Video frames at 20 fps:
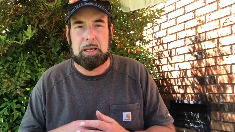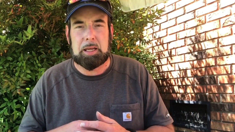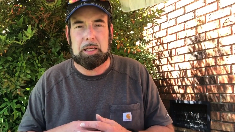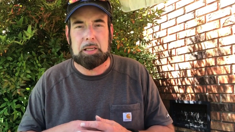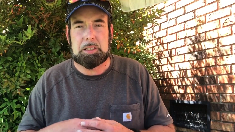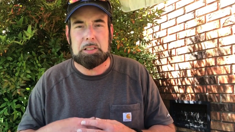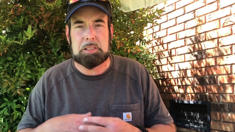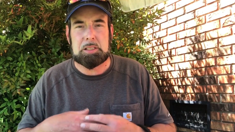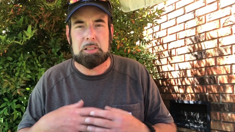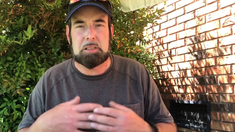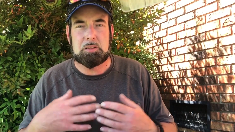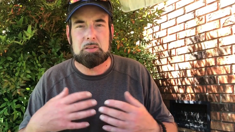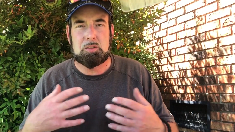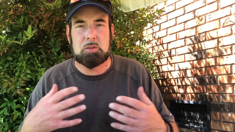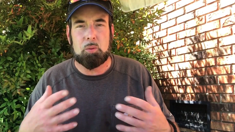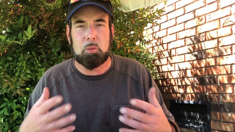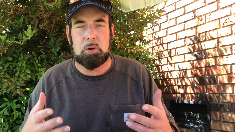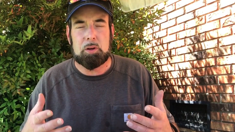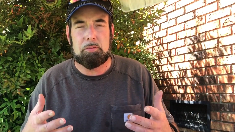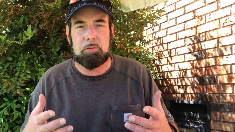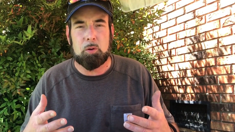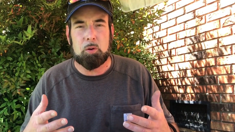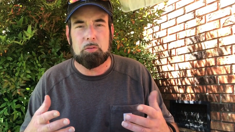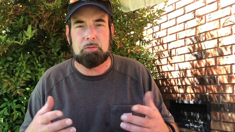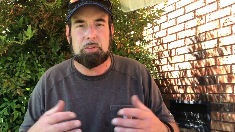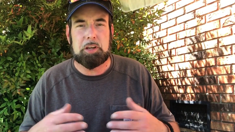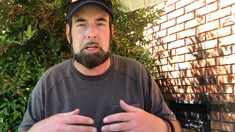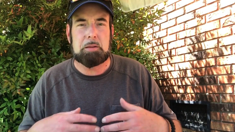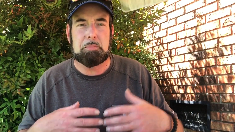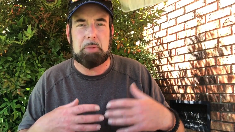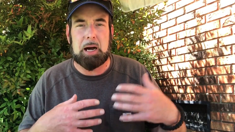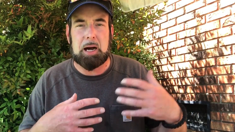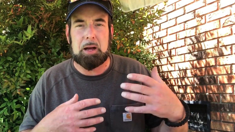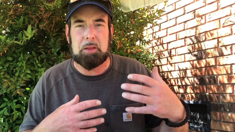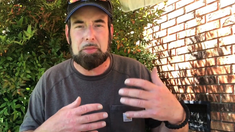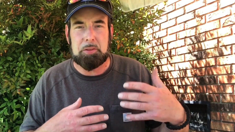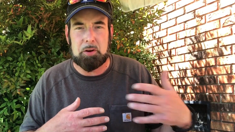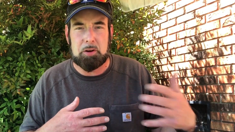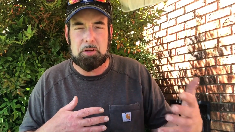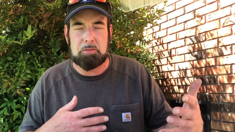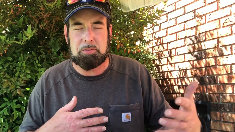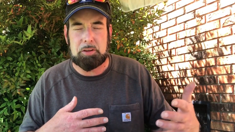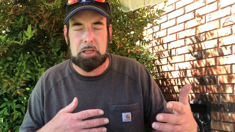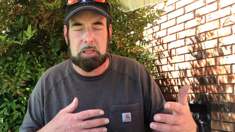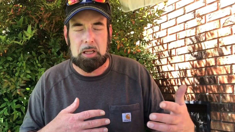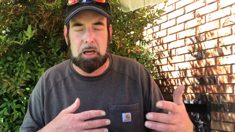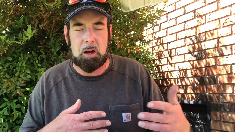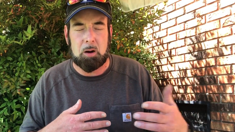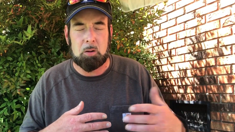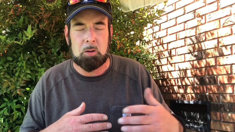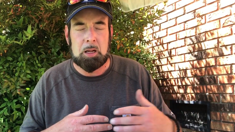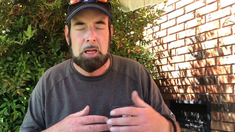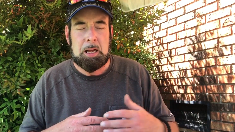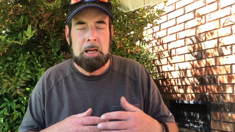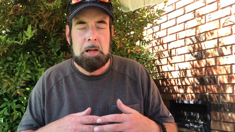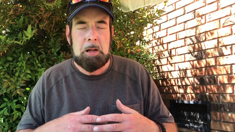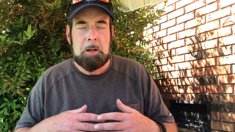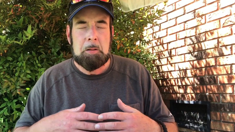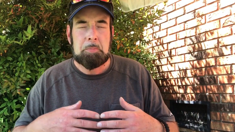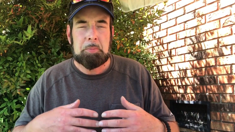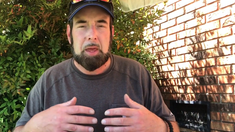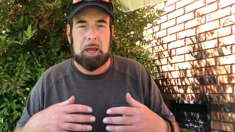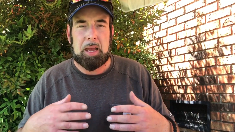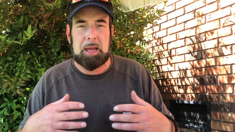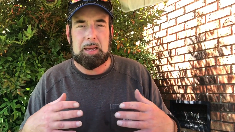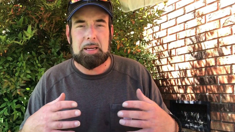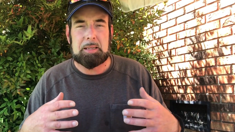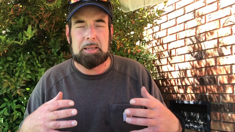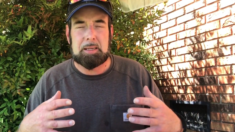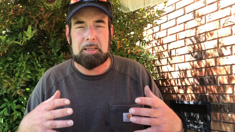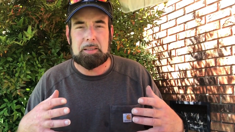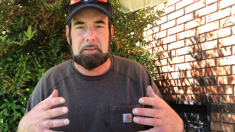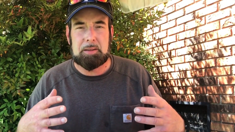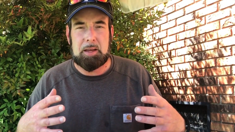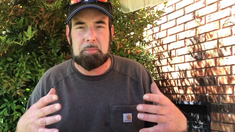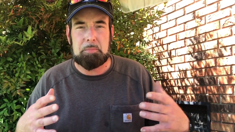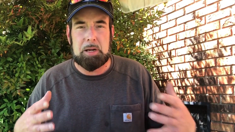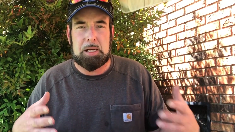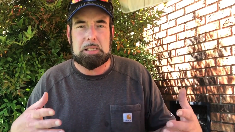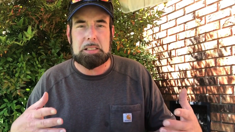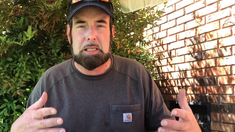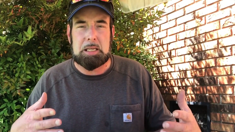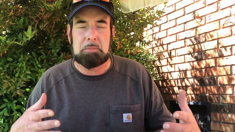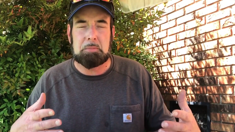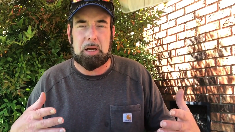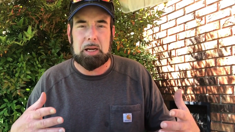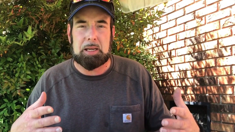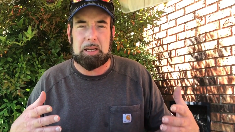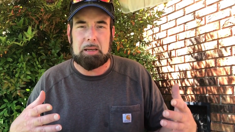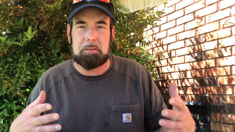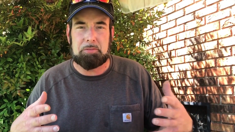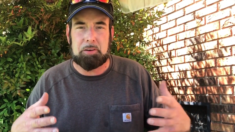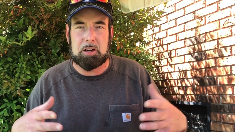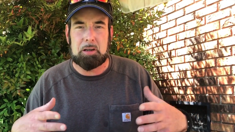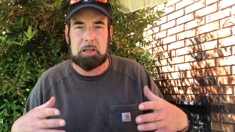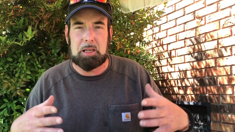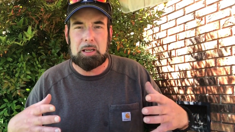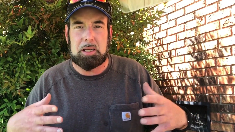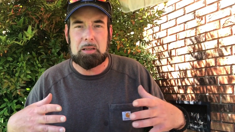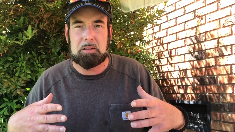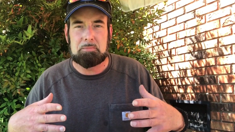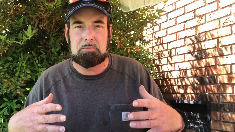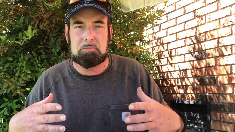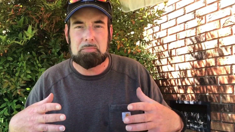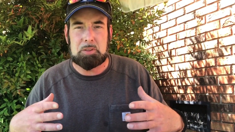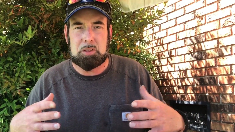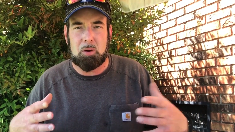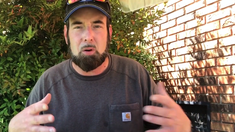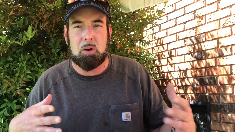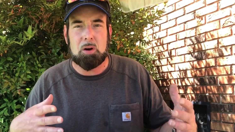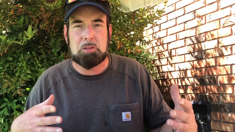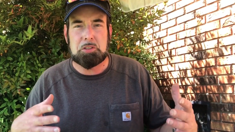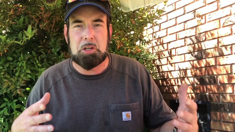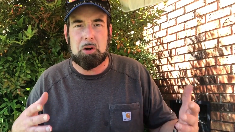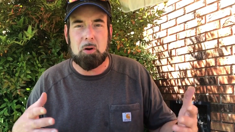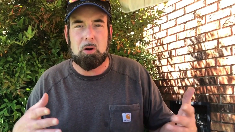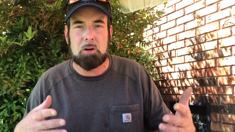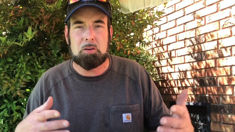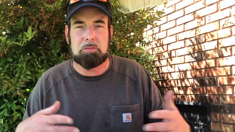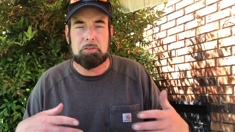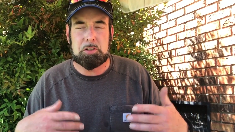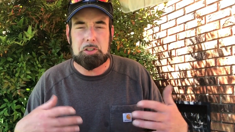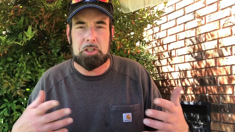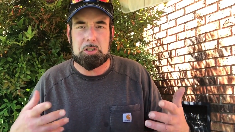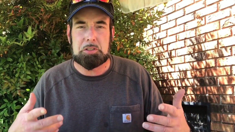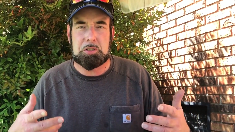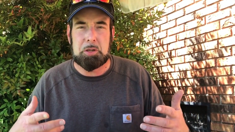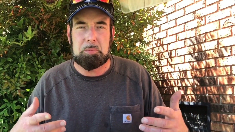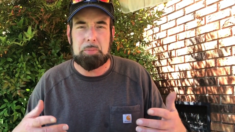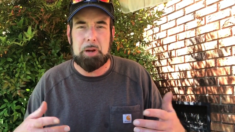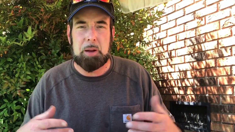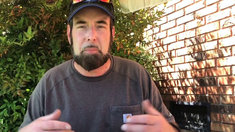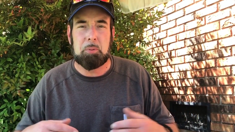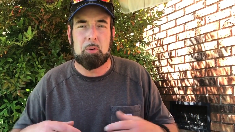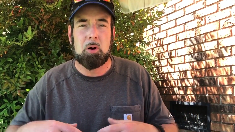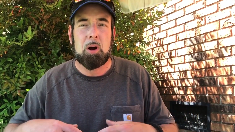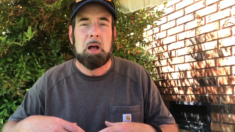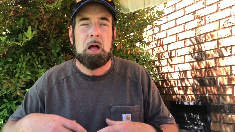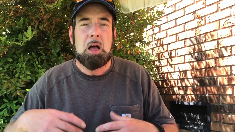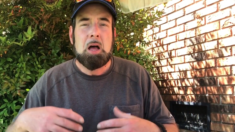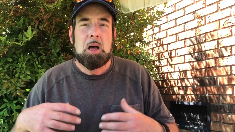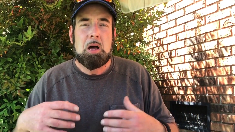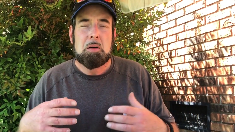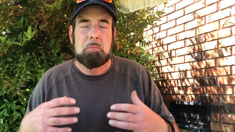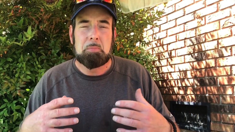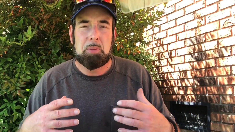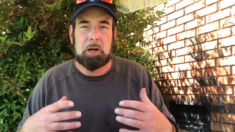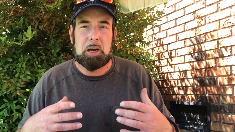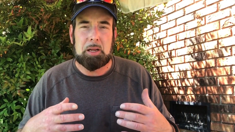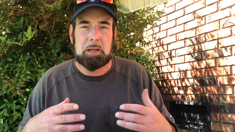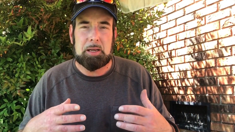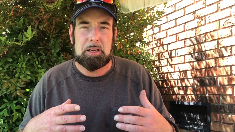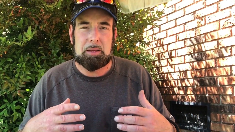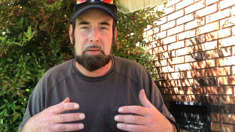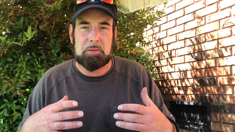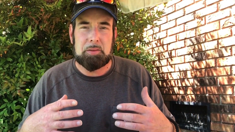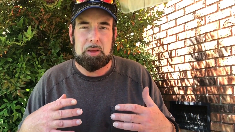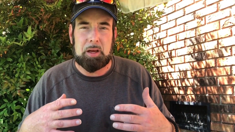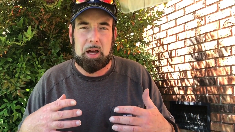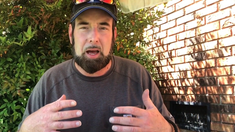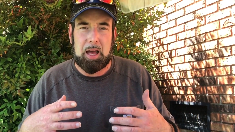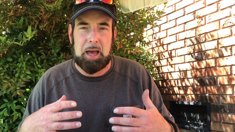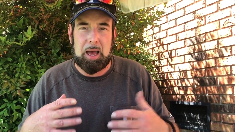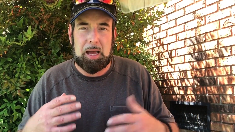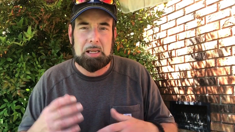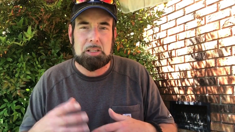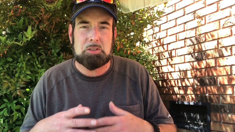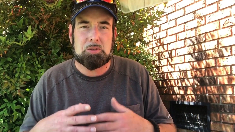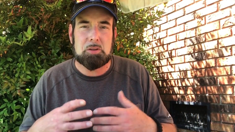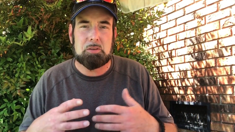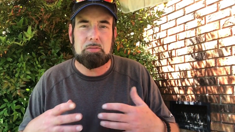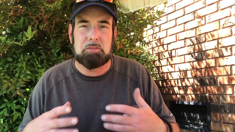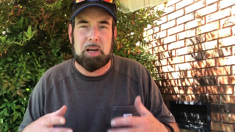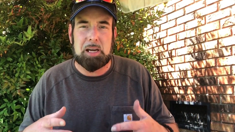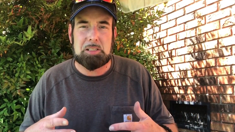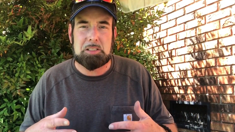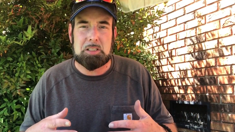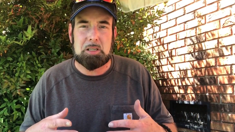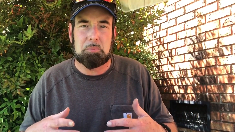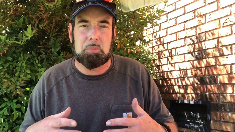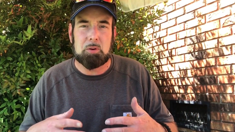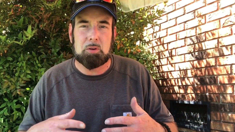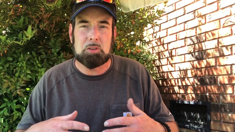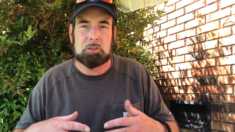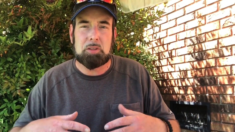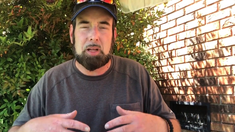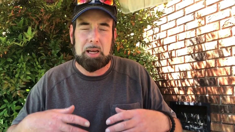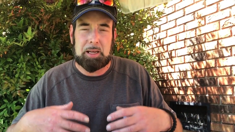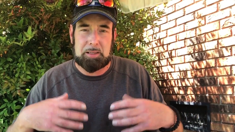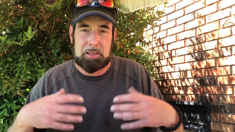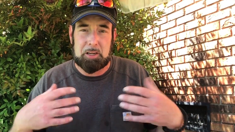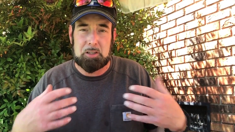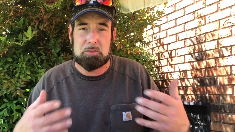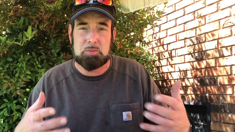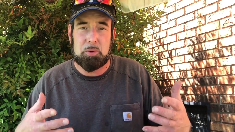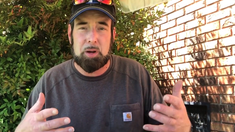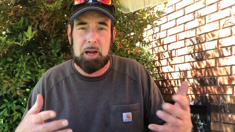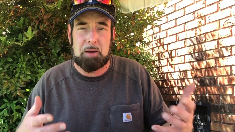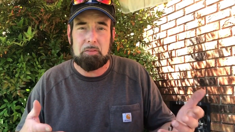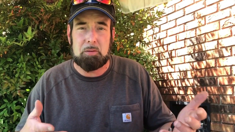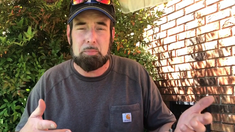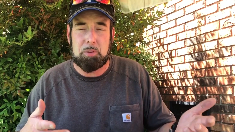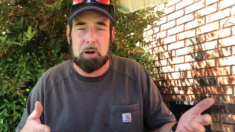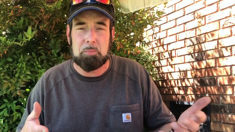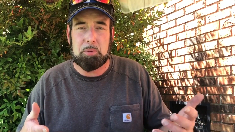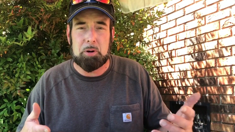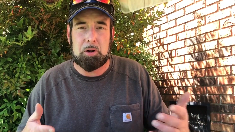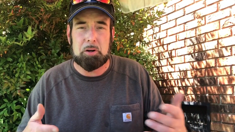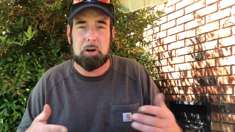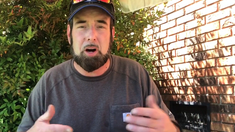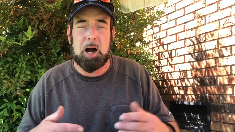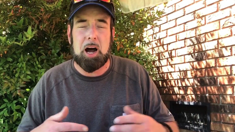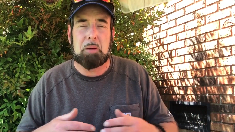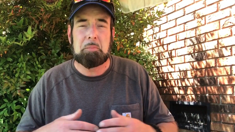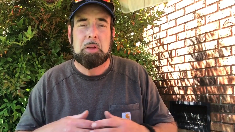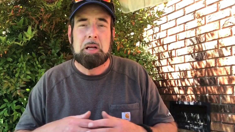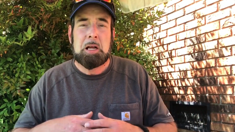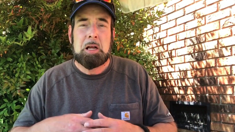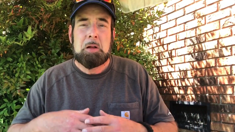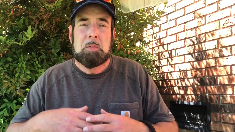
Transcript: is 24 feet by 30 feet long, and that may seem like a fairly large garden for just two people, but the extra vegetables, like here's when we have a bumper crop,